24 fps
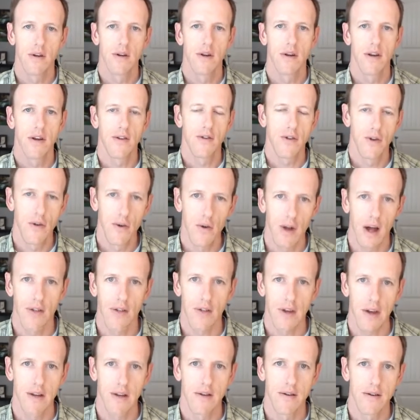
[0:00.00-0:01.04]
is to do
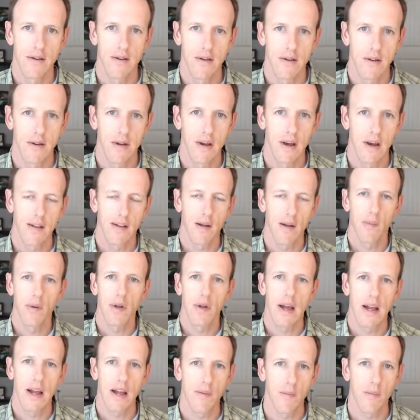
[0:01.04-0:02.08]
nothing. Is to
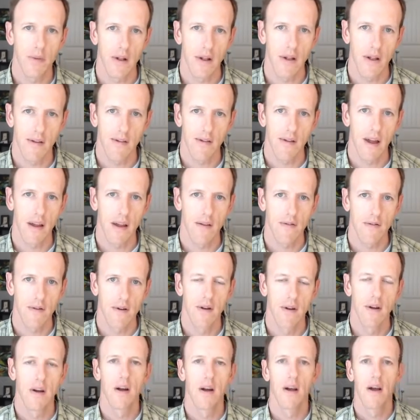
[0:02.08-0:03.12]
play it completely safe.
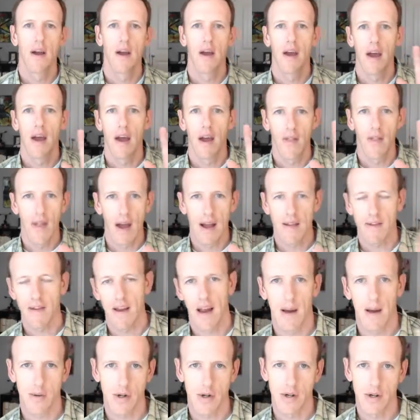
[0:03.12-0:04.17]
And that's an
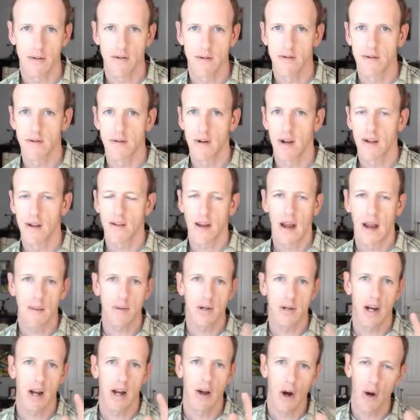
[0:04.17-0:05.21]
option. It's an
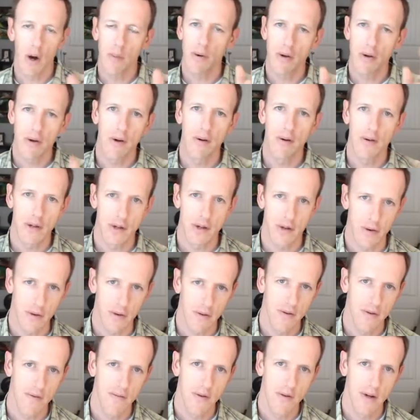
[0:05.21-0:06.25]
option I hope you don't
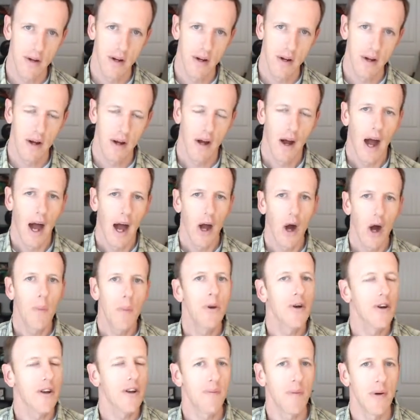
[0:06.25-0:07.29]
choose. I hope
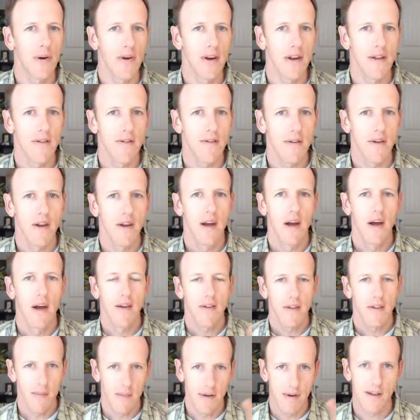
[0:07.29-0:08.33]
you experience
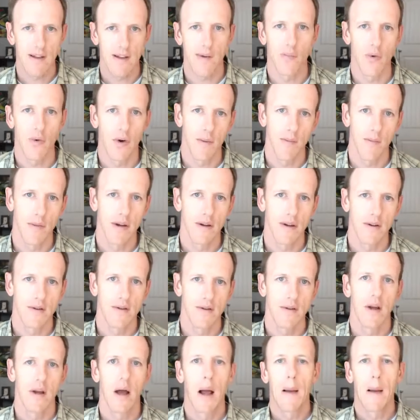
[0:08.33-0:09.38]
some disappointment
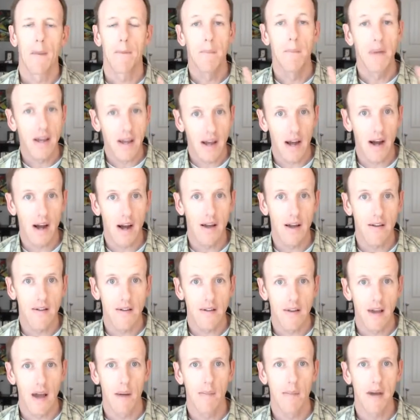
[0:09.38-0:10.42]

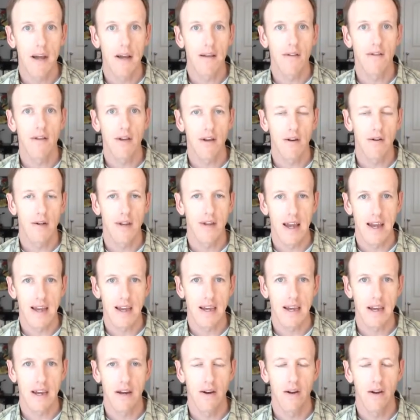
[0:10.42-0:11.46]
because it means you're
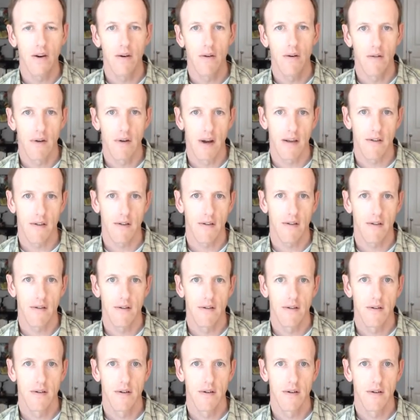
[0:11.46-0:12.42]
taking risks.